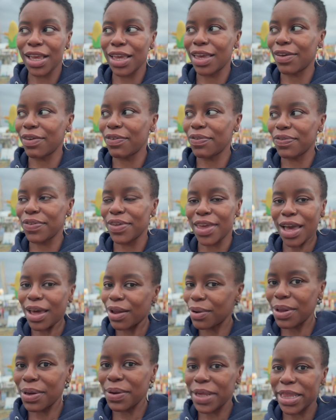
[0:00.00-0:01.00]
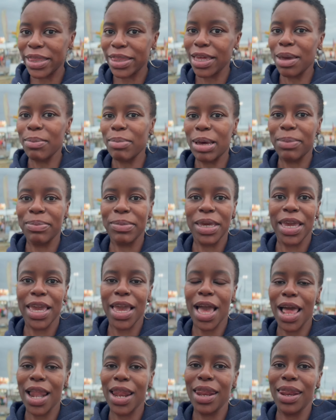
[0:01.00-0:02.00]
If y'all don't know anything about me,
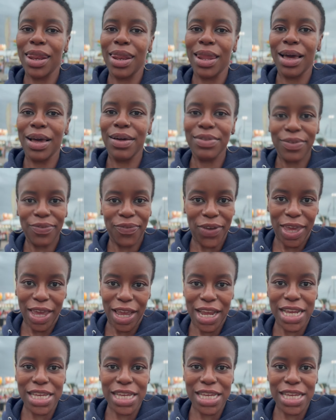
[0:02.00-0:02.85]
I love the fair.